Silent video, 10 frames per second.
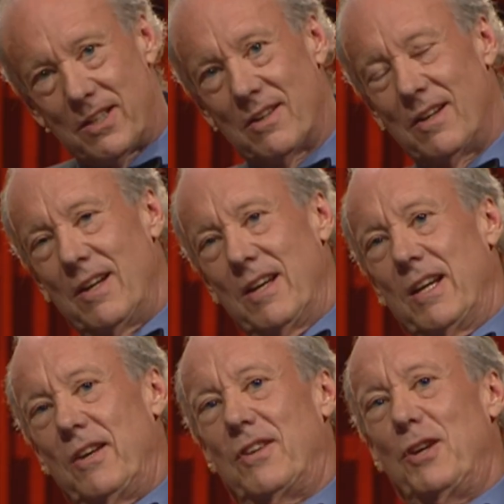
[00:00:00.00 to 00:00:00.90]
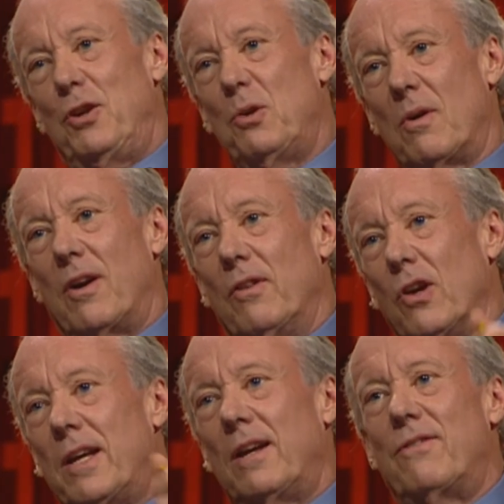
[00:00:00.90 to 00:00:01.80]
here, is that you are
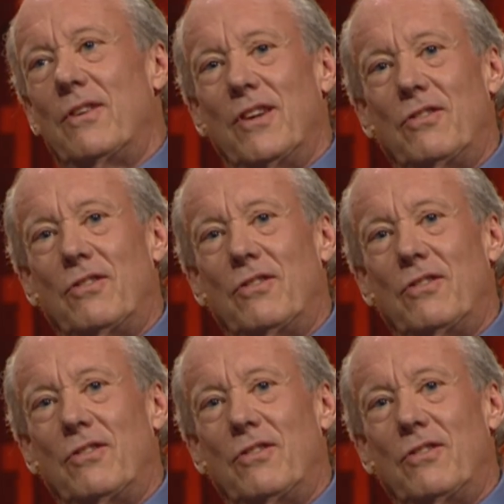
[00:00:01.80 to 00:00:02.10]
looking for the